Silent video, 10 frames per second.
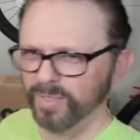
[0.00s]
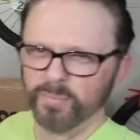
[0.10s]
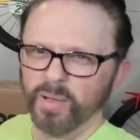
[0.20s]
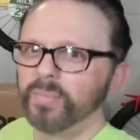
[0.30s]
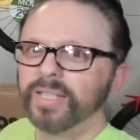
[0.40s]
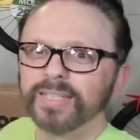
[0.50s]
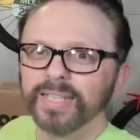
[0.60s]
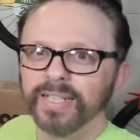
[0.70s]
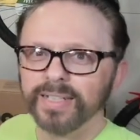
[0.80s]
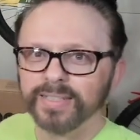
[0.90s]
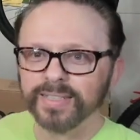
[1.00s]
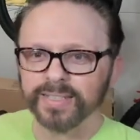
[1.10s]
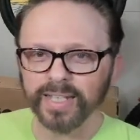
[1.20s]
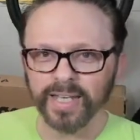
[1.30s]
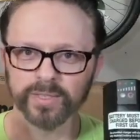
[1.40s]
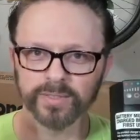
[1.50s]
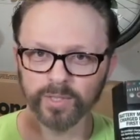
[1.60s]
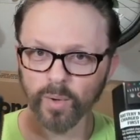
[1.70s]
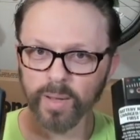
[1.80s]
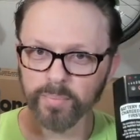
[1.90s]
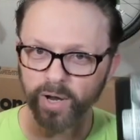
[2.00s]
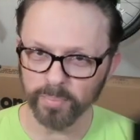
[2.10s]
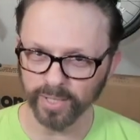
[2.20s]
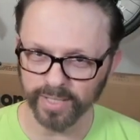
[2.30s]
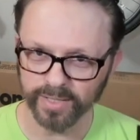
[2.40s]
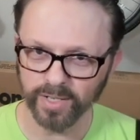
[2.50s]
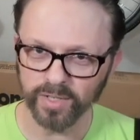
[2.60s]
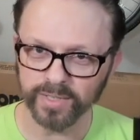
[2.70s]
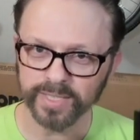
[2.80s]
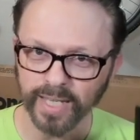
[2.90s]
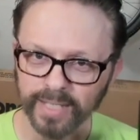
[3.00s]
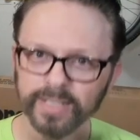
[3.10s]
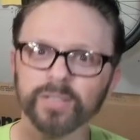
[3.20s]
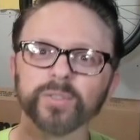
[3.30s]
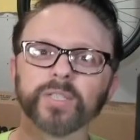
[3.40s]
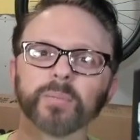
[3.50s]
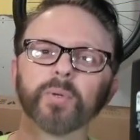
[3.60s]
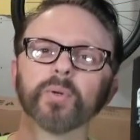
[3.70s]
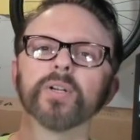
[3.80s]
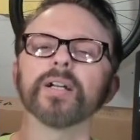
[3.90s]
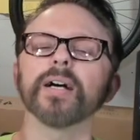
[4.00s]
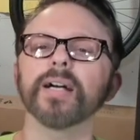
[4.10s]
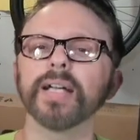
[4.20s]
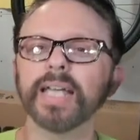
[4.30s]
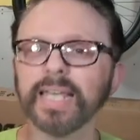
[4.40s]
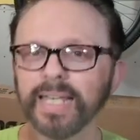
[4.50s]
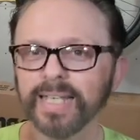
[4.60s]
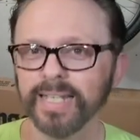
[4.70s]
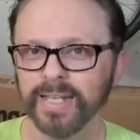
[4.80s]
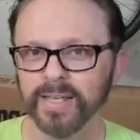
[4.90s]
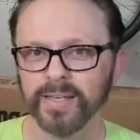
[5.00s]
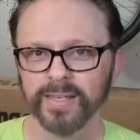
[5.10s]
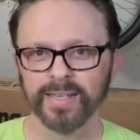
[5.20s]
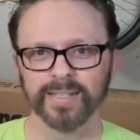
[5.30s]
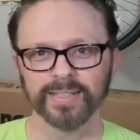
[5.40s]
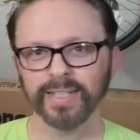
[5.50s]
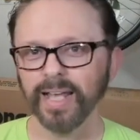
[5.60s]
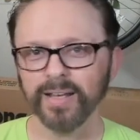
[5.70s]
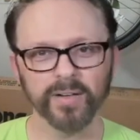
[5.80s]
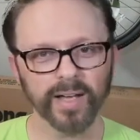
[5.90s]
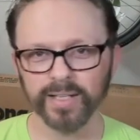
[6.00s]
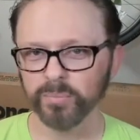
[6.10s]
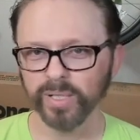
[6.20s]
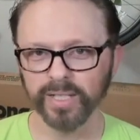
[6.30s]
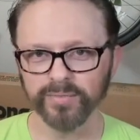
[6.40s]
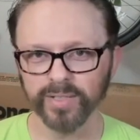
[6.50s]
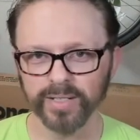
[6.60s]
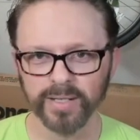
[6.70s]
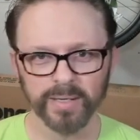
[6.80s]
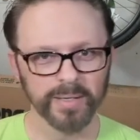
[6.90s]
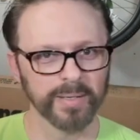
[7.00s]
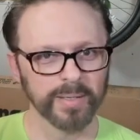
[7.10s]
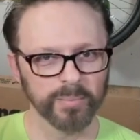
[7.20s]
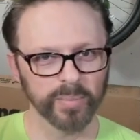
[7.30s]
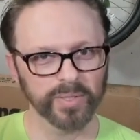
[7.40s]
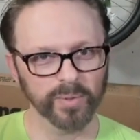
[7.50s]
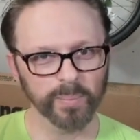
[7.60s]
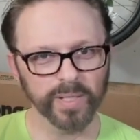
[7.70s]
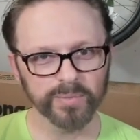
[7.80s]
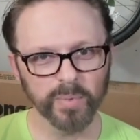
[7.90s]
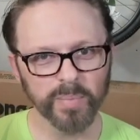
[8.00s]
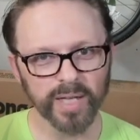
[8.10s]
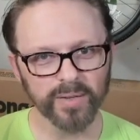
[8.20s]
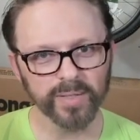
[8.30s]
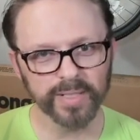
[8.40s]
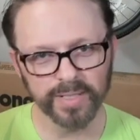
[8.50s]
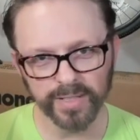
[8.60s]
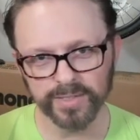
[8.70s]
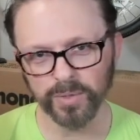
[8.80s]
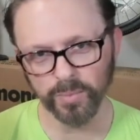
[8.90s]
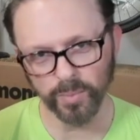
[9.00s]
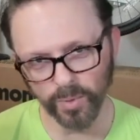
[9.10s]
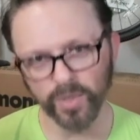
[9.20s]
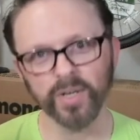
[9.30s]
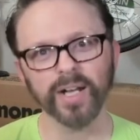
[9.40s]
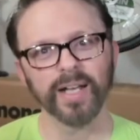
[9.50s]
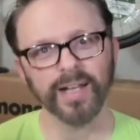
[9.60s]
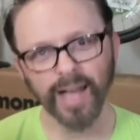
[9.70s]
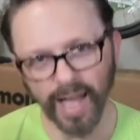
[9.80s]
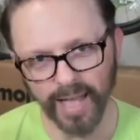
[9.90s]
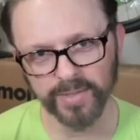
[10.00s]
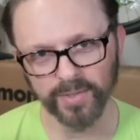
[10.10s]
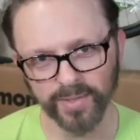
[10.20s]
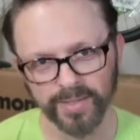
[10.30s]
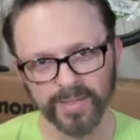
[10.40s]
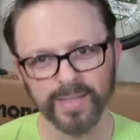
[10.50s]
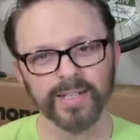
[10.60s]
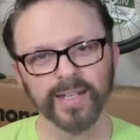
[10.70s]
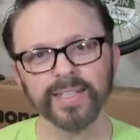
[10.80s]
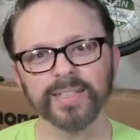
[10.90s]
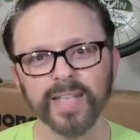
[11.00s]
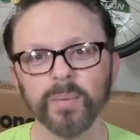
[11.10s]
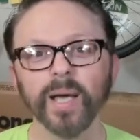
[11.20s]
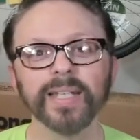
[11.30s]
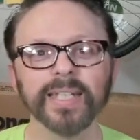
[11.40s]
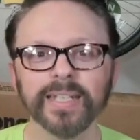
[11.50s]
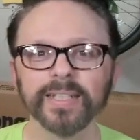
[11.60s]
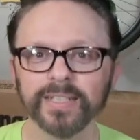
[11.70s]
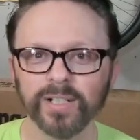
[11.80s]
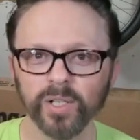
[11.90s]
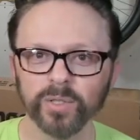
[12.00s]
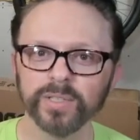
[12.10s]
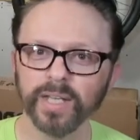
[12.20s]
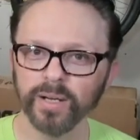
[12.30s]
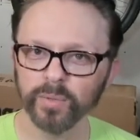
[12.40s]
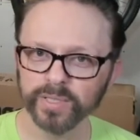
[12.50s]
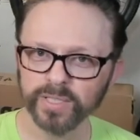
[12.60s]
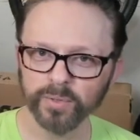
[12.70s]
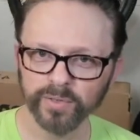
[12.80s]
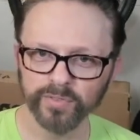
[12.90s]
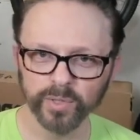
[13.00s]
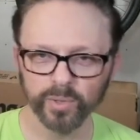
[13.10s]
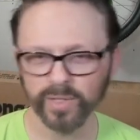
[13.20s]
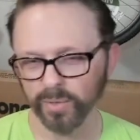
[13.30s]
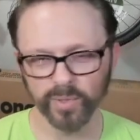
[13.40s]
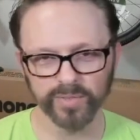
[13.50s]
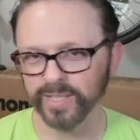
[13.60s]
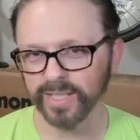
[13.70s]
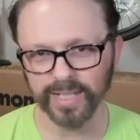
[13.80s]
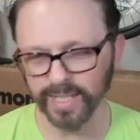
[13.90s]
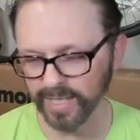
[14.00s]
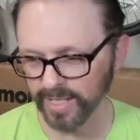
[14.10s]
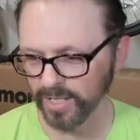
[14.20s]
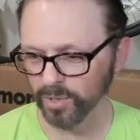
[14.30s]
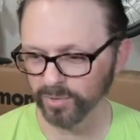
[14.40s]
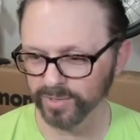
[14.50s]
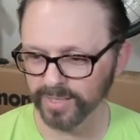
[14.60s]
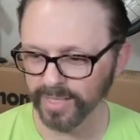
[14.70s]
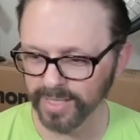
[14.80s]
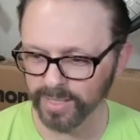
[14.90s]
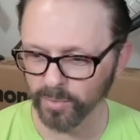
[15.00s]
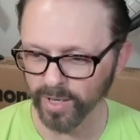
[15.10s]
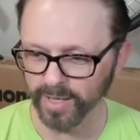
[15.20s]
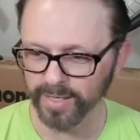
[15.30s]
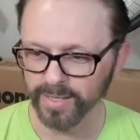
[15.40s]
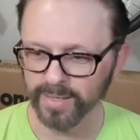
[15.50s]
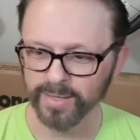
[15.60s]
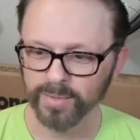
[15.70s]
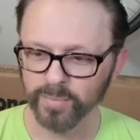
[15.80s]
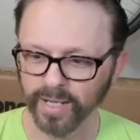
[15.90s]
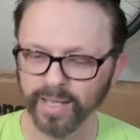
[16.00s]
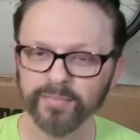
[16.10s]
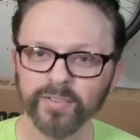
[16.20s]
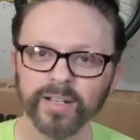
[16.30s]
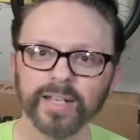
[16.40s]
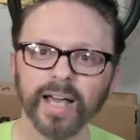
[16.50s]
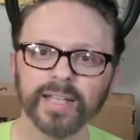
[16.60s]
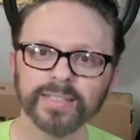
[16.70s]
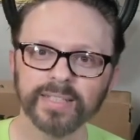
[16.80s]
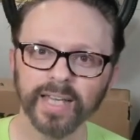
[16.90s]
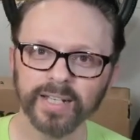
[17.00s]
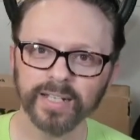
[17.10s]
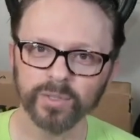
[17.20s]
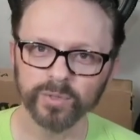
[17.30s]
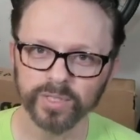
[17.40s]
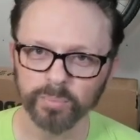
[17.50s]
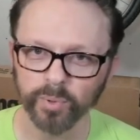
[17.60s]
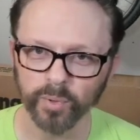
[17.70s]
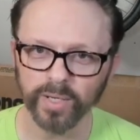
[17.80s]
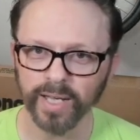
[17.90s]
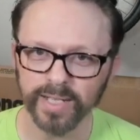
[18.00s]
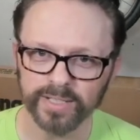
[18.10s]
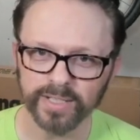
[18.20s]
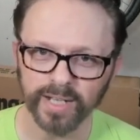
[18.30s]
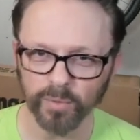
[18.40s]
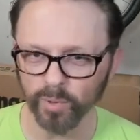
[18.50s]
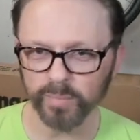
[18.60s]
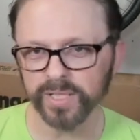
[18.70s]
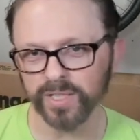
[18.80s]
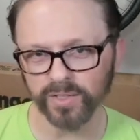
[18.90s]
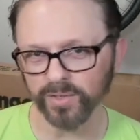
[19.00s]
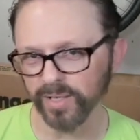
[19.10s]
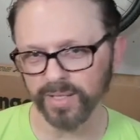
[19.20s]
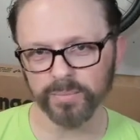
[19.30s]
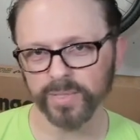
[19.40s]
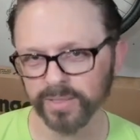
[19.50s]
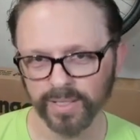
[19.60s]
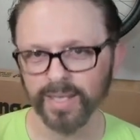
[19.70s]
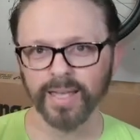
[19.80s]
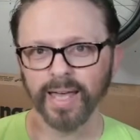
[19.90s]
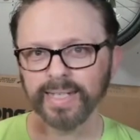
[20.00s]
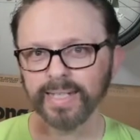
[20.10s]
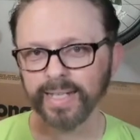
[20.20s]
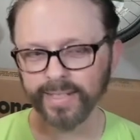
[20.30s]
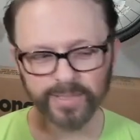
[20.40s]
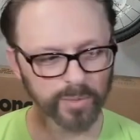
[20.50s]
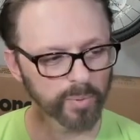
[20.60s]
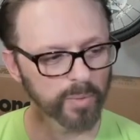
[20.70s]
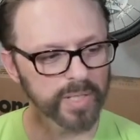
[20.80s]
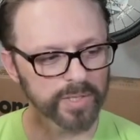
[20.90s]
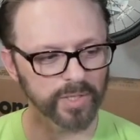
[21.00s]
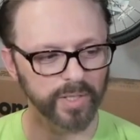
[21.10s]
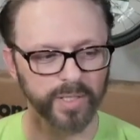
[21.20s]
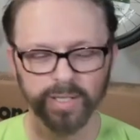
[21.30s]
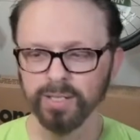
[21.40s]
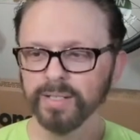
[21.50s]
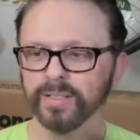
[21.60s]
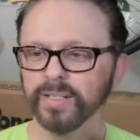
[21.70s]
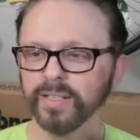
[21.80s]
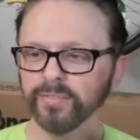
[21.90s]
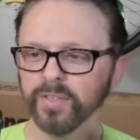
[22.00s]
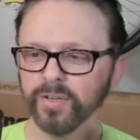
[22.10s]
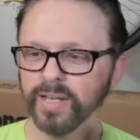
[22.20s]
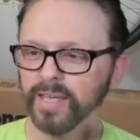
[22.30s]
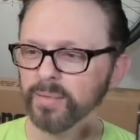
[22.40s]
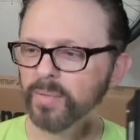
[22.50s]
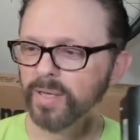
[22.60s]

Am I missing a step? So I promptly called technical support again, said, hey, you're not going to believe it, but the replacement battery doesn't work either. Now, this time I did disclose that I was a reviewer. They would have seen it in the notes. Anyway, but I got a very nice technical support agent. I won't mention their name because I didn't ask their permission to give their name.